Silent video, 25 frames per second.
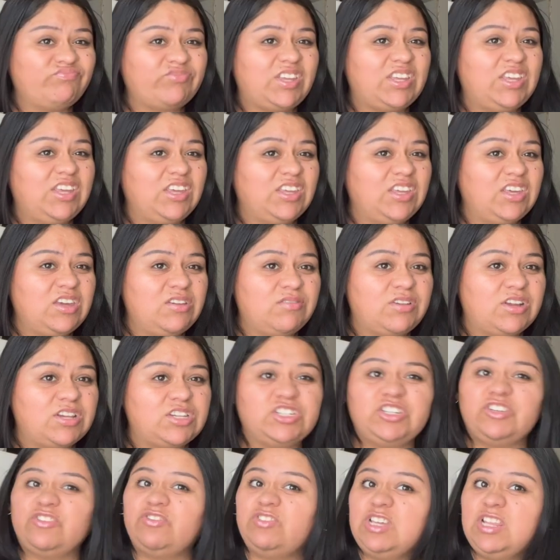icky,
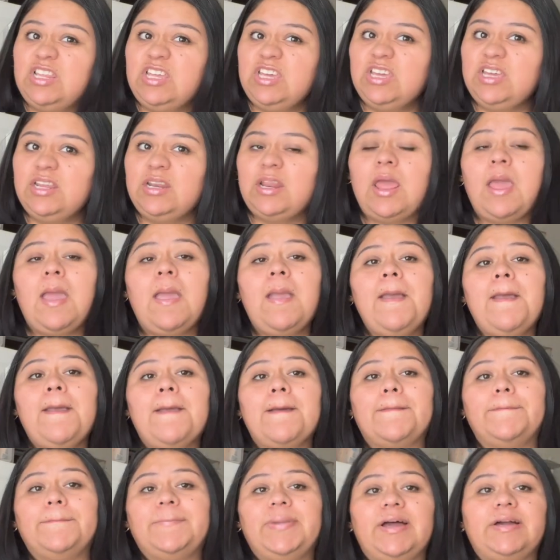raunchy feeling.
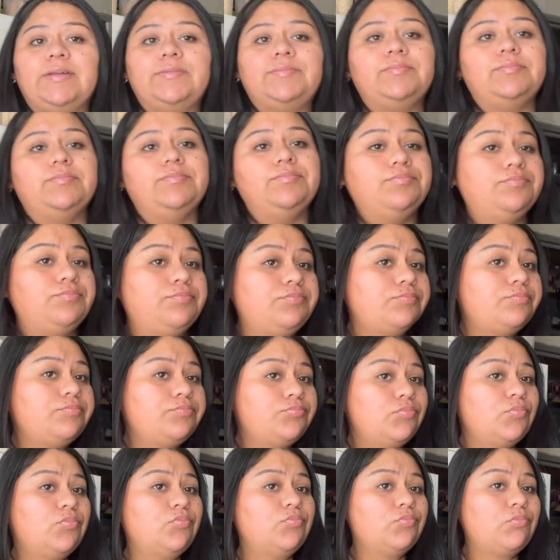But
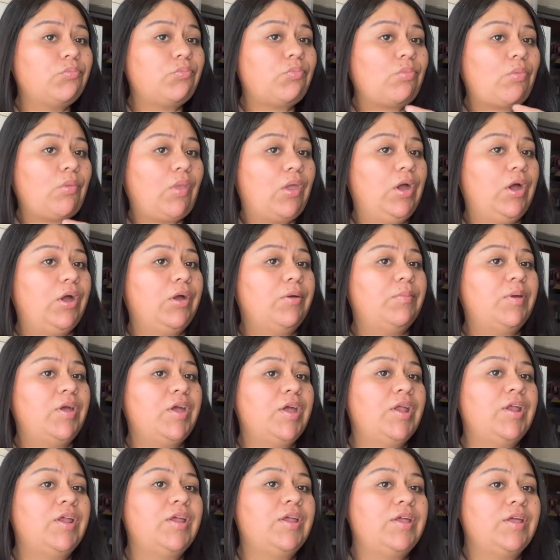um
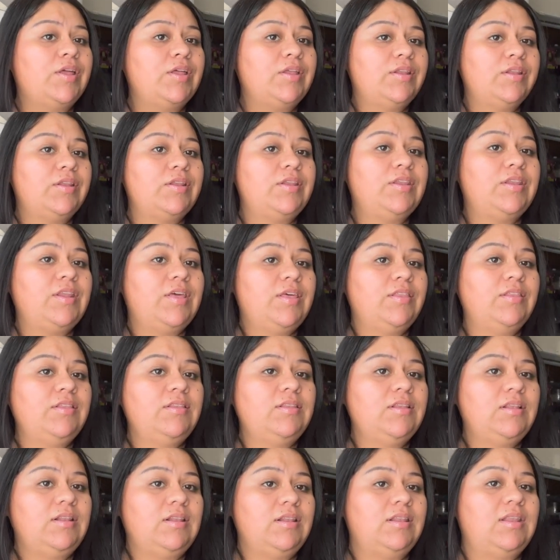
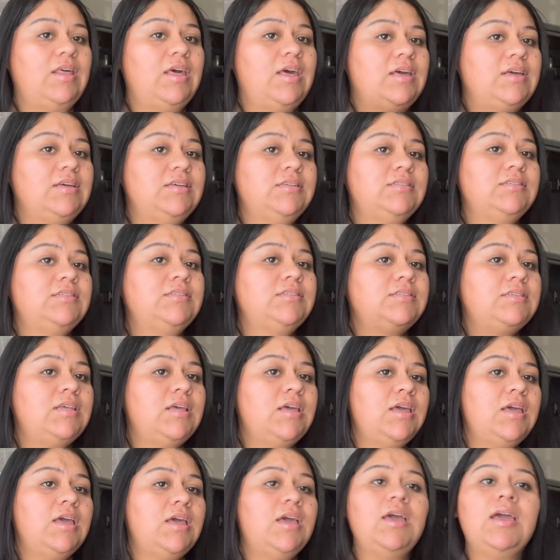nonetheless,
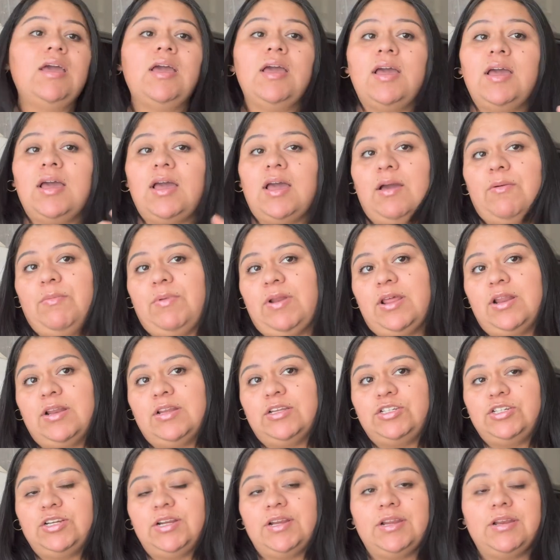I went ahead and
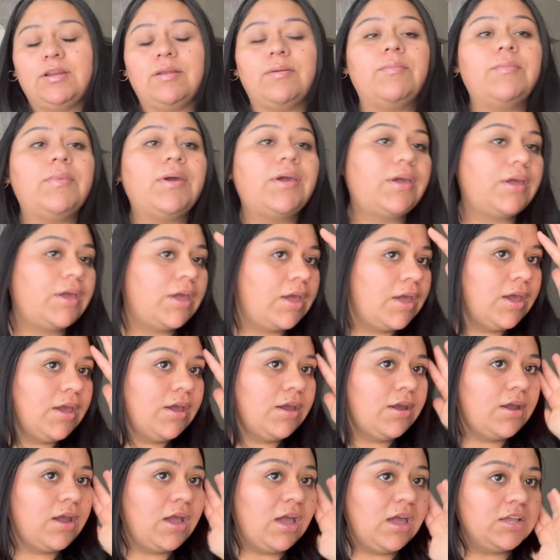straightened my
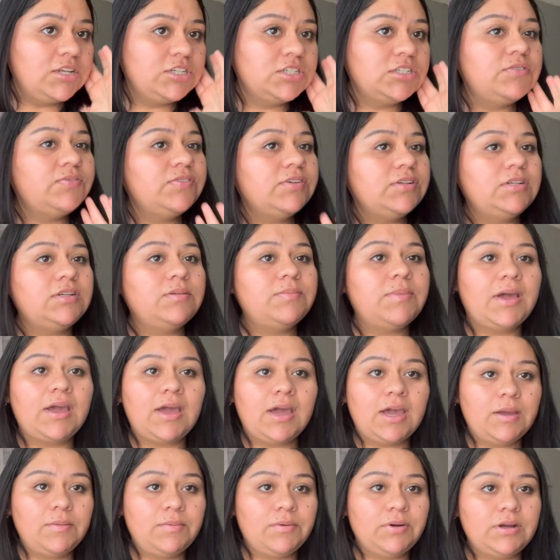hair. I just filled in my
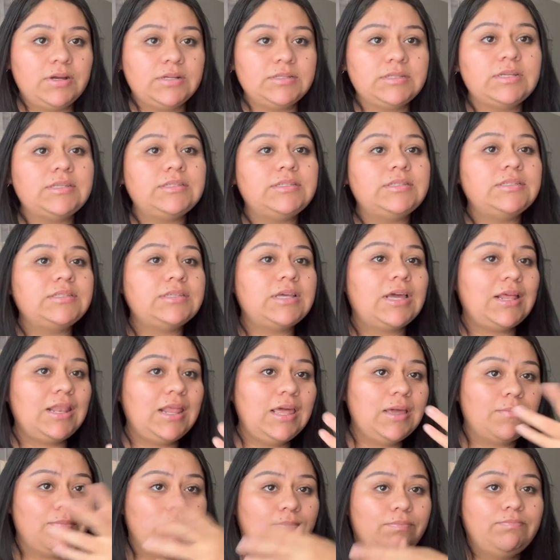eyebrows since I
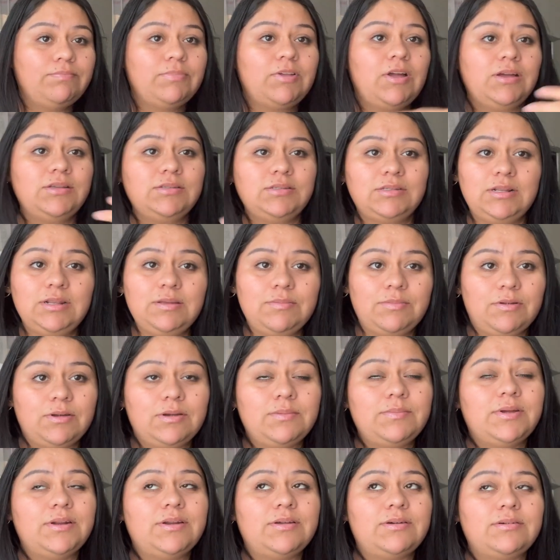like constantly
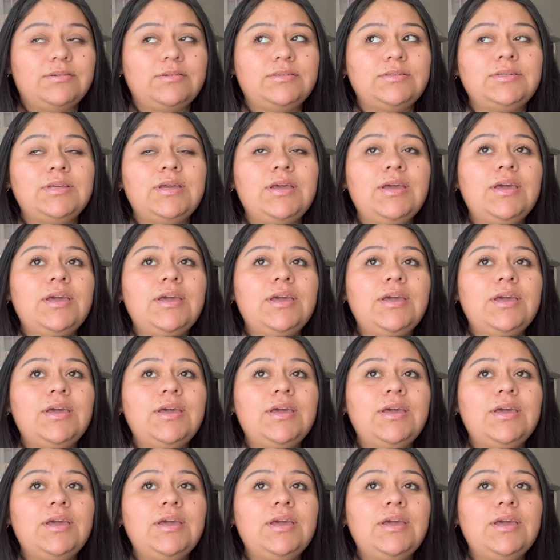blowing my nose